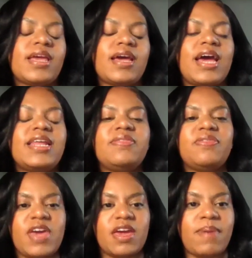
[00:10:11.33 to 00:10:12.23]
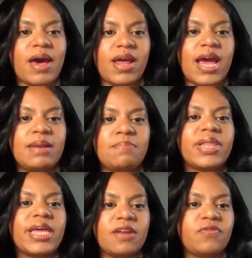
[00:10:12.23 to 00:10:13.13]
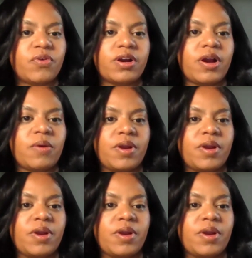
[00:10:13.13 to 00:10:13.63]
I didn't think about it. I didn't plan mm. for it or